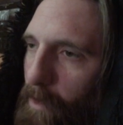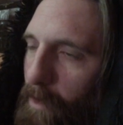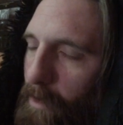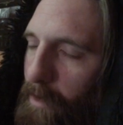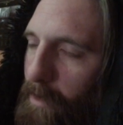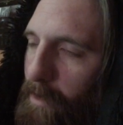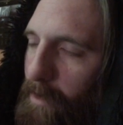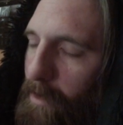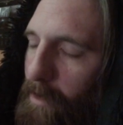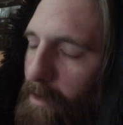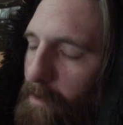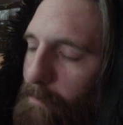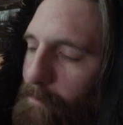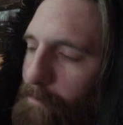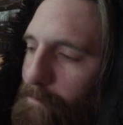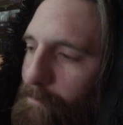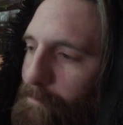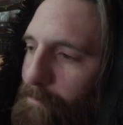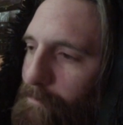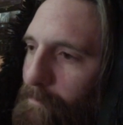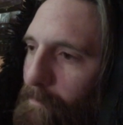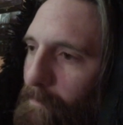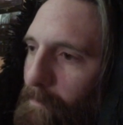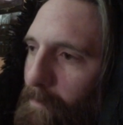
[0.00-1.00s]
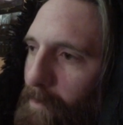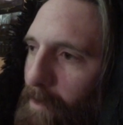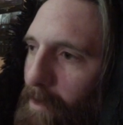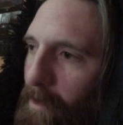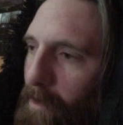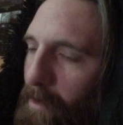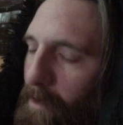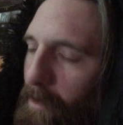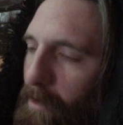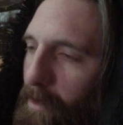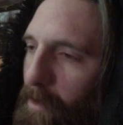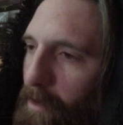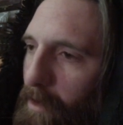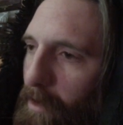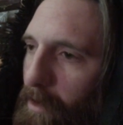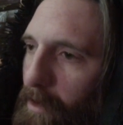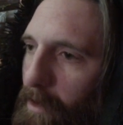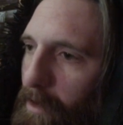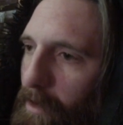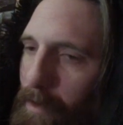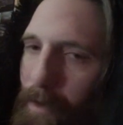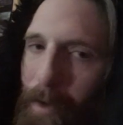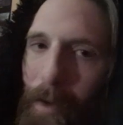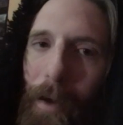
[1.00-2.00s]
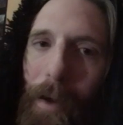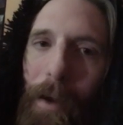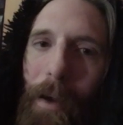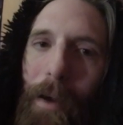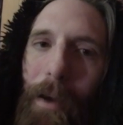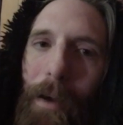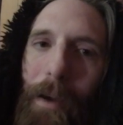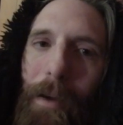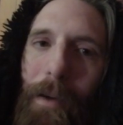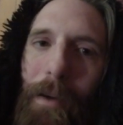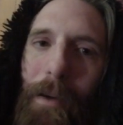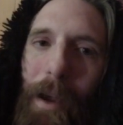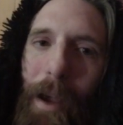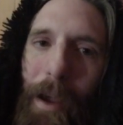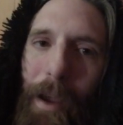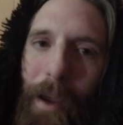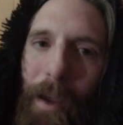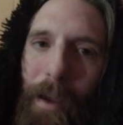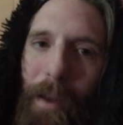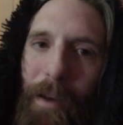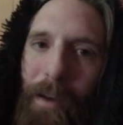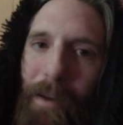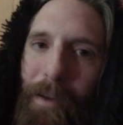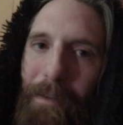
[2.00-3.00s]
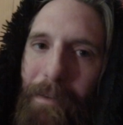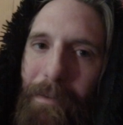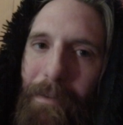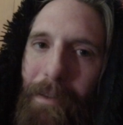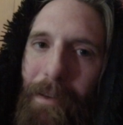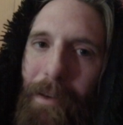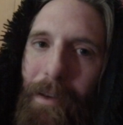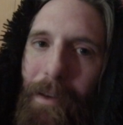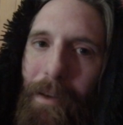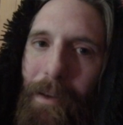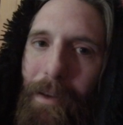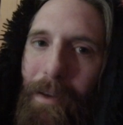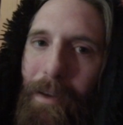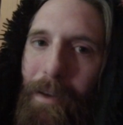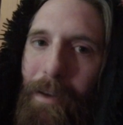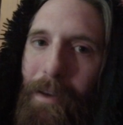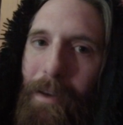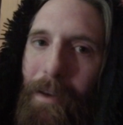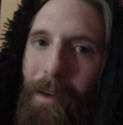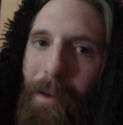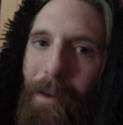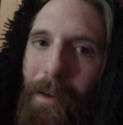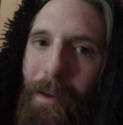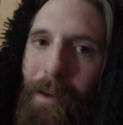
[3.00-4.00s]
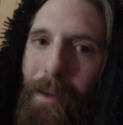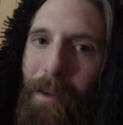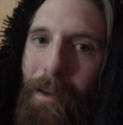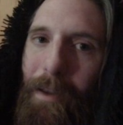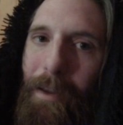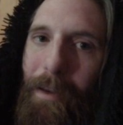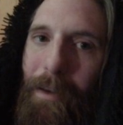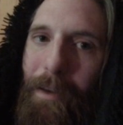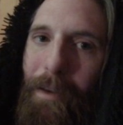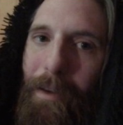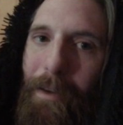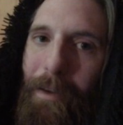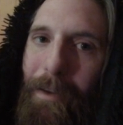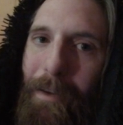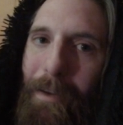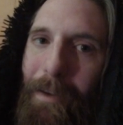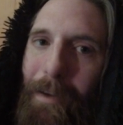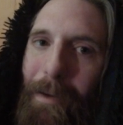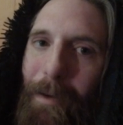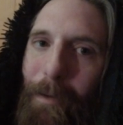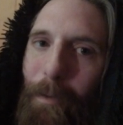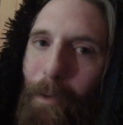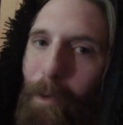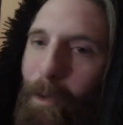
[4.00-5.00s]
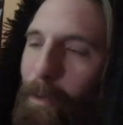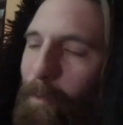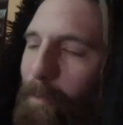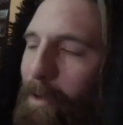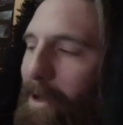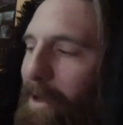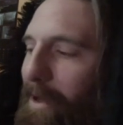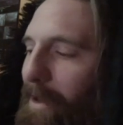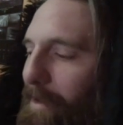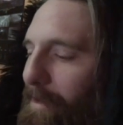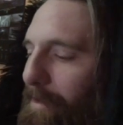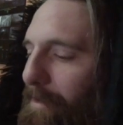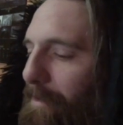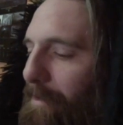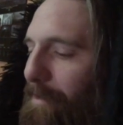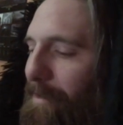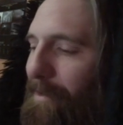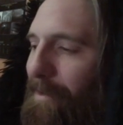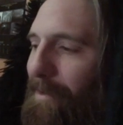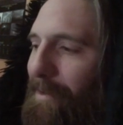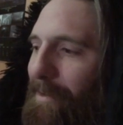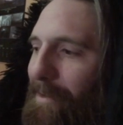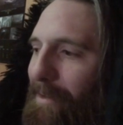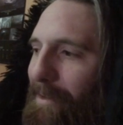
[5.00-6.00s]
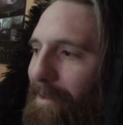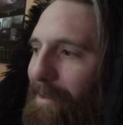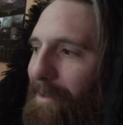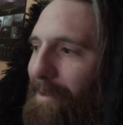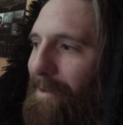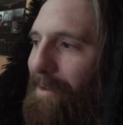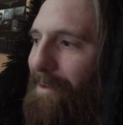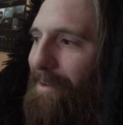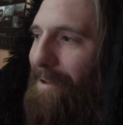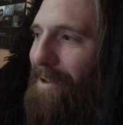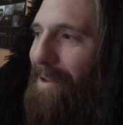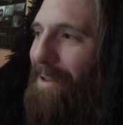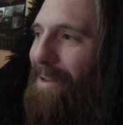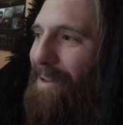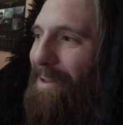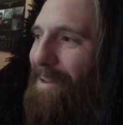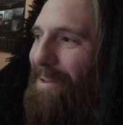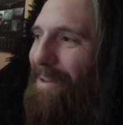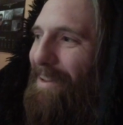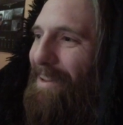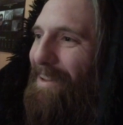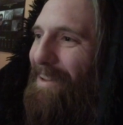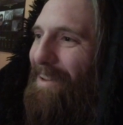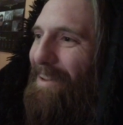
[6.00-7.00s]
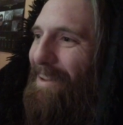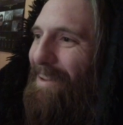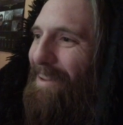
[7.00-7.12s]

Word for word: you know and uh i hate it and i'm really mad the